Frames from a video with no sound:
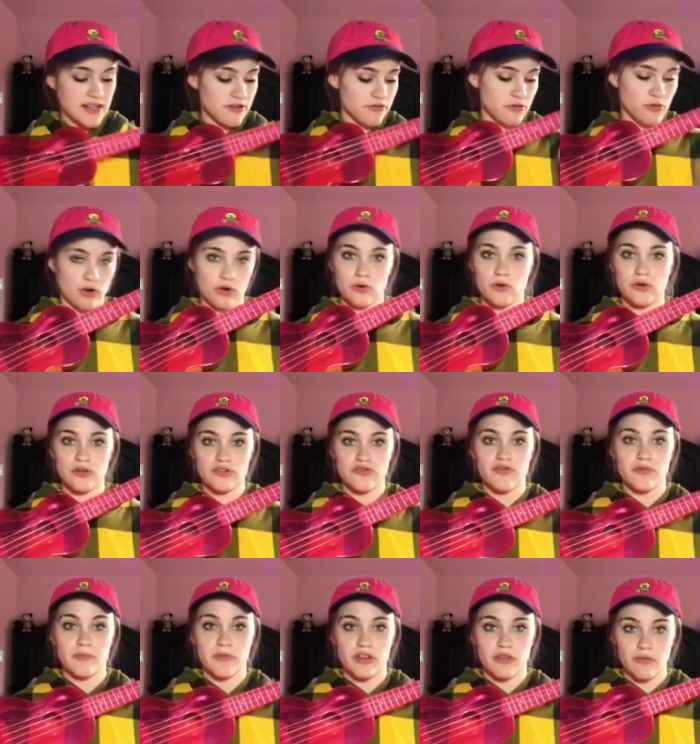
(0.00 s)
4 chords
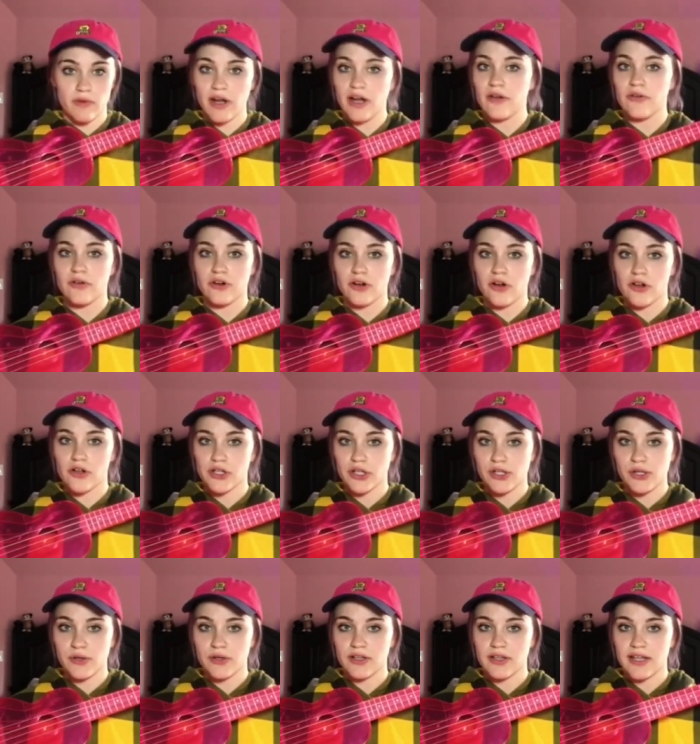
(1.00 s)
from the $300
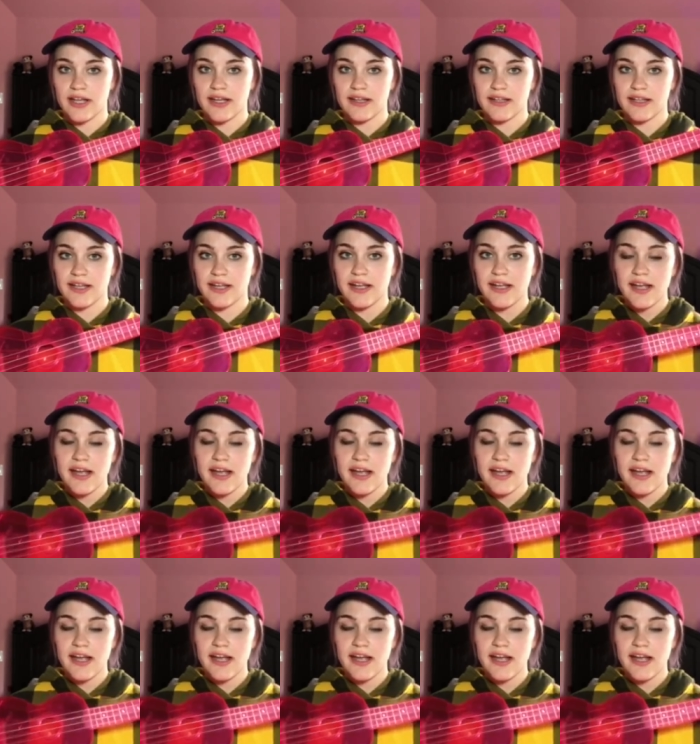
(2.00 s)
ukulele